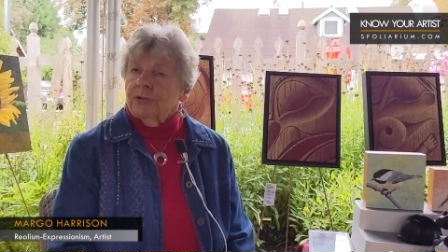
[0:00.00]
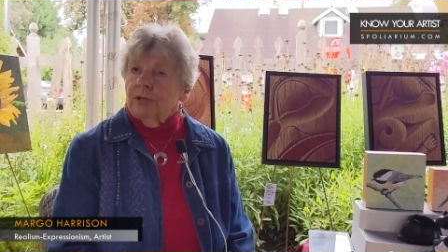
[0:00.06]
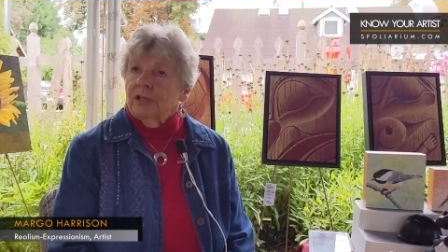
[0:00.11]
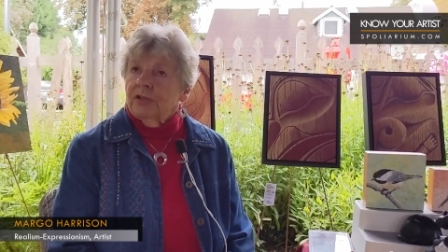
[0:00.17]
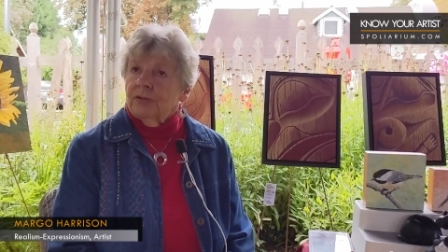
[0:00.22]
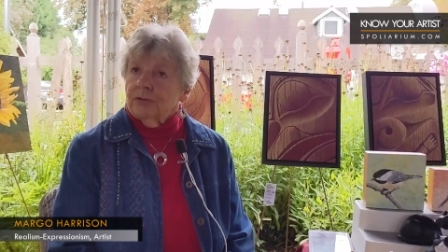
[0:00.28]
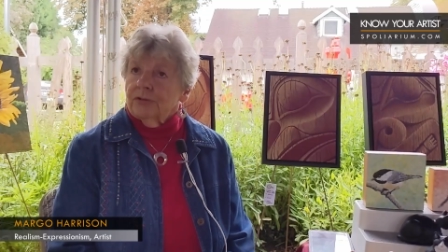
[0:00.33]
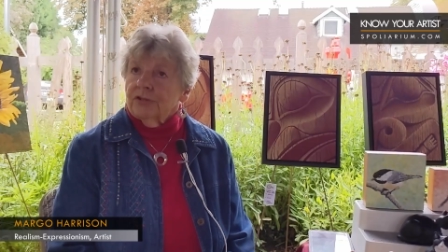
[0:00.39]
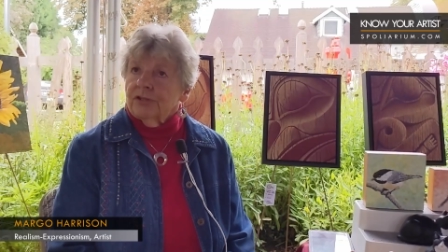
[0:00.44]

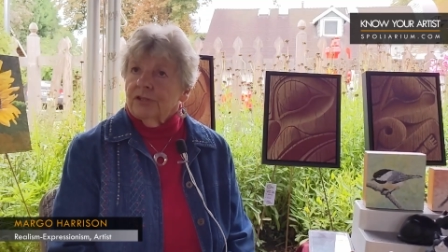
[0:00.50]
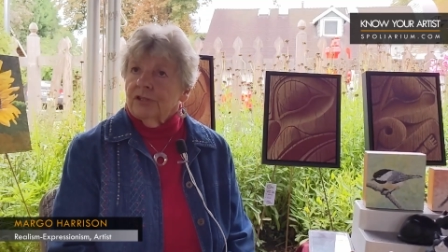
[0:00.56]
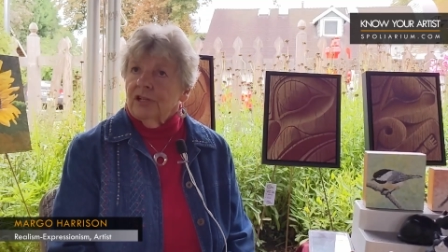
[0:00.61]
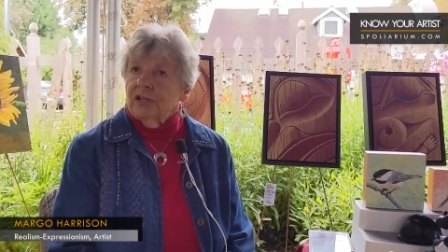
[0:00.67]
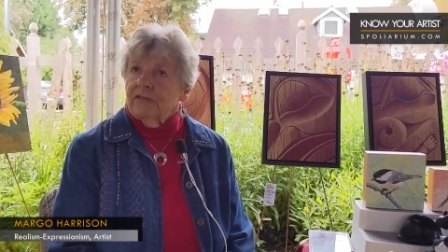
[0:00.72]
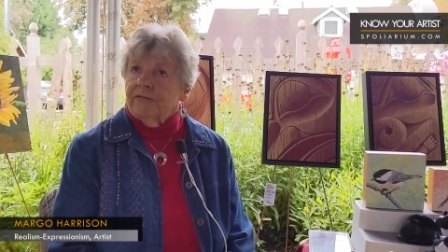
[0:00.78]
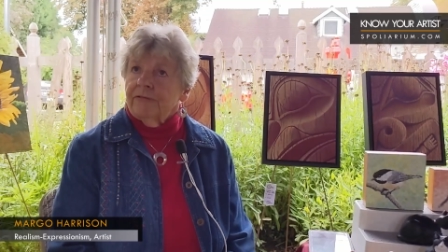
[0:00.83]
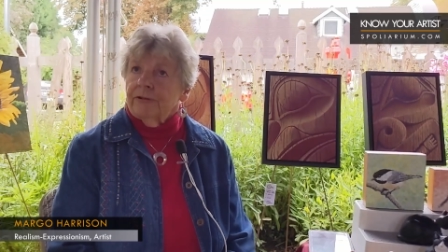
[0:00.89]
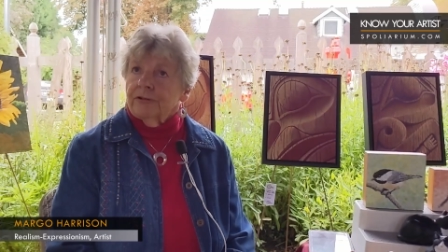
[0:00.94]
interested
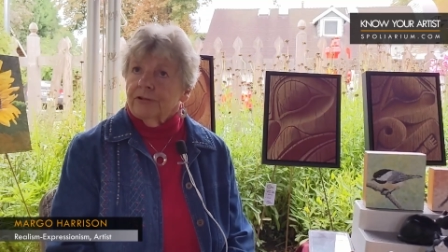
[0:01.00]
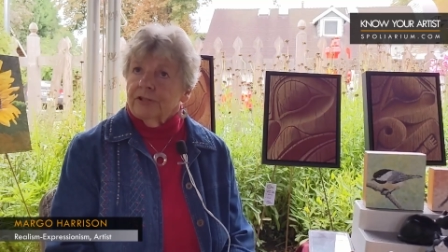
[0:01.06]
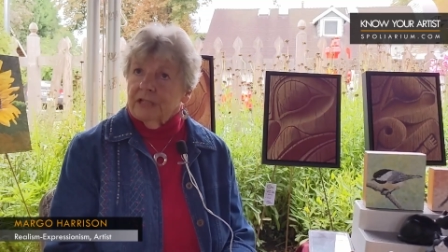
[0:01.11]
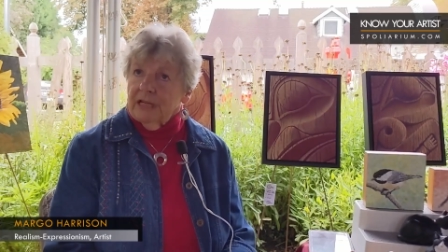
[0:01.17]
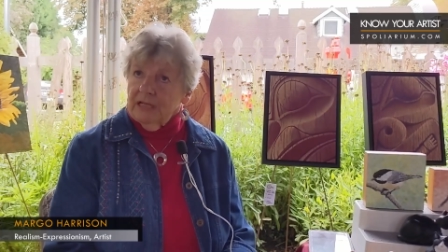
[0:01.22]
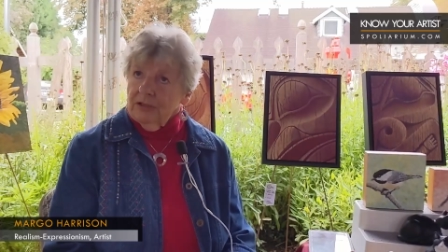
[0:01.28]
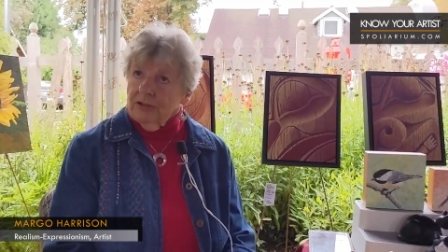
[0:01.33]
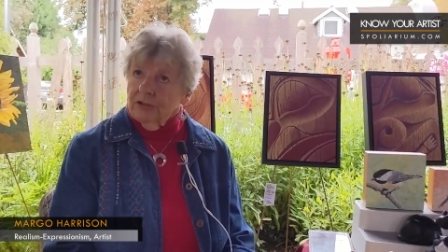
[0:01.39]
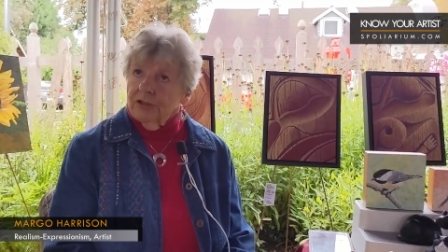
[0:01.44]
in First
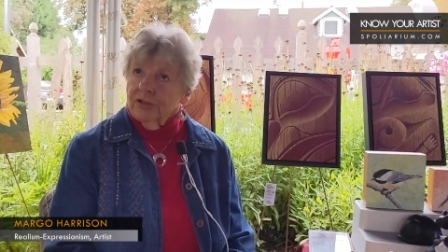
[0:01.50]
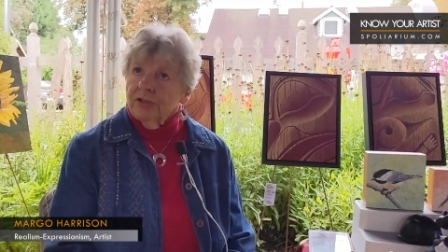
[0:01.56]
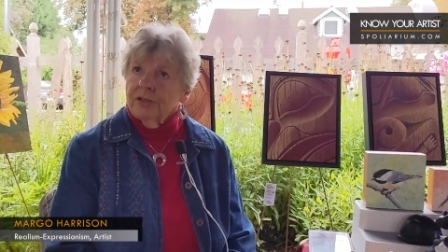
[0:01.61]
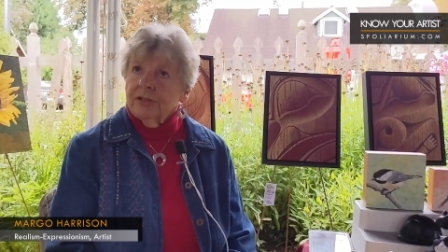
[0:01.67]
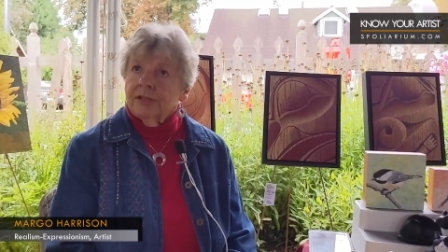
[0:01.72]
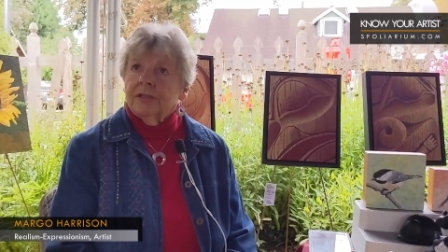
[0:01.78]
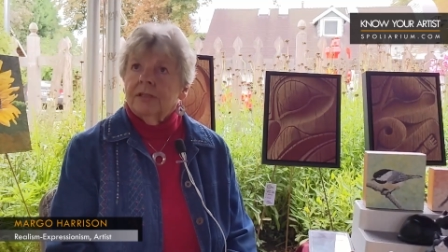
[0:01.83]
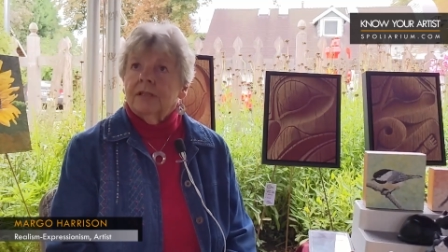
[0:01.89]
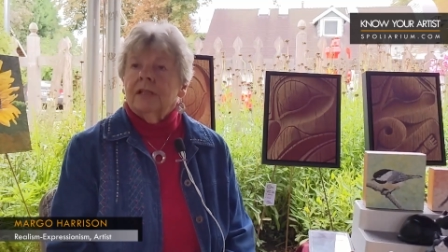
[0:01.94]

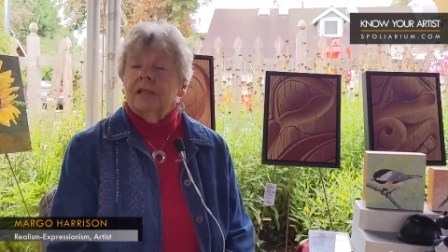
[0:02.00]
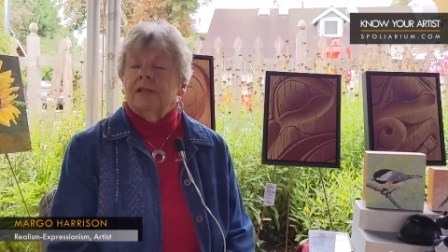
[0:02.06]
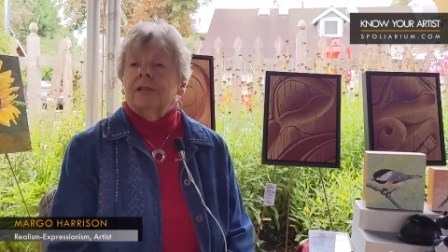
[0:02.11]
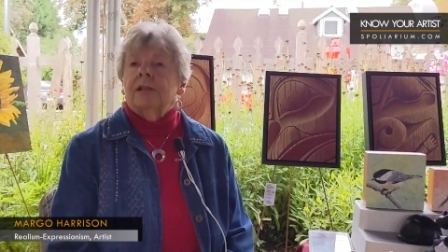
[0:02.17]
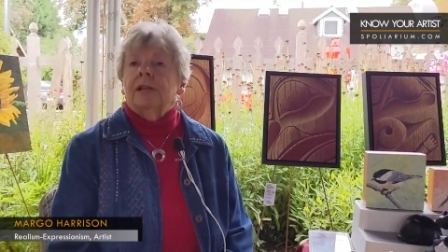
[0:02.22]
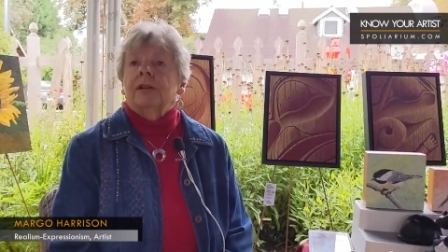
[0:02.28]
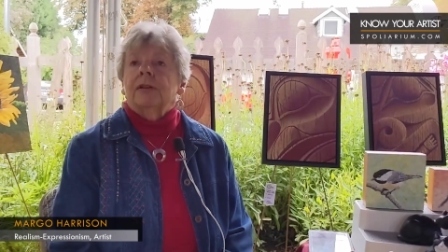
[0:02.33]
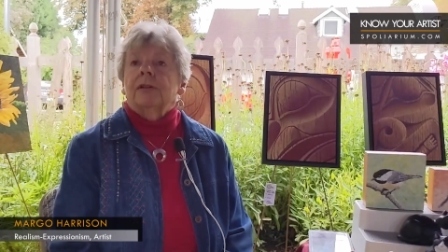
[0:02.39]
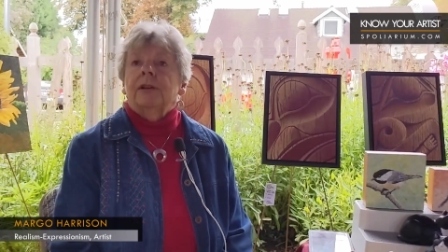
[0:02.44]
Nations in
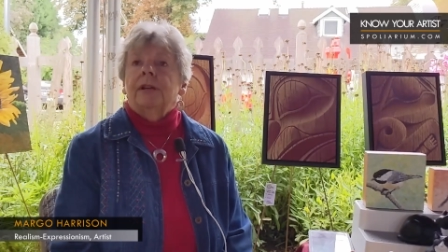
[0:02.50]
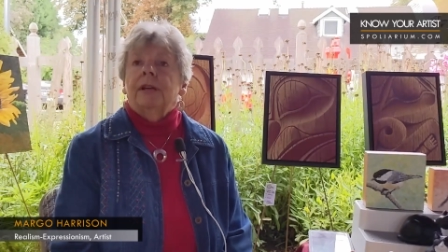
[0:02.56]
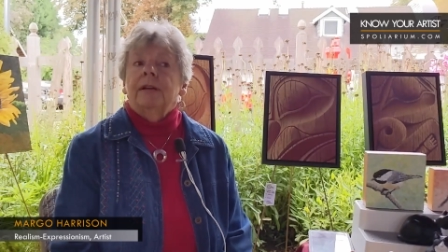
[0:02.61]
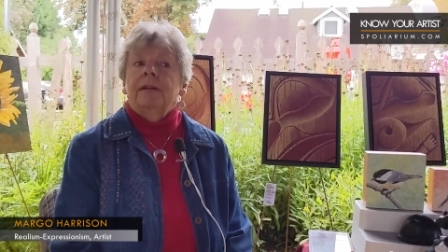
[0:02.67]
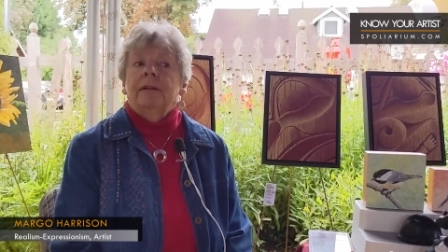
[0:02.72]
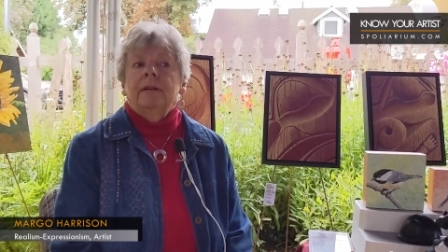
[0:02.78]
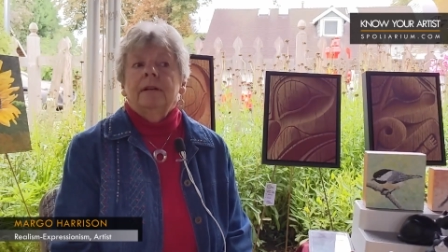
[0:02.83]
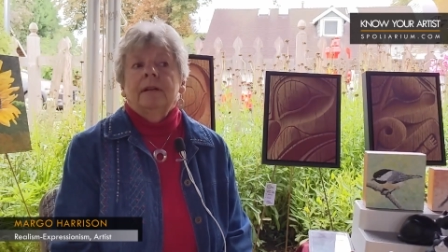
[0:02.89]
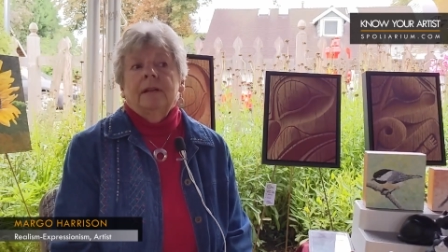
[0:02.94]
the
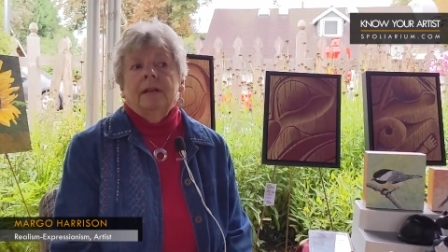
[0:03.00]
area,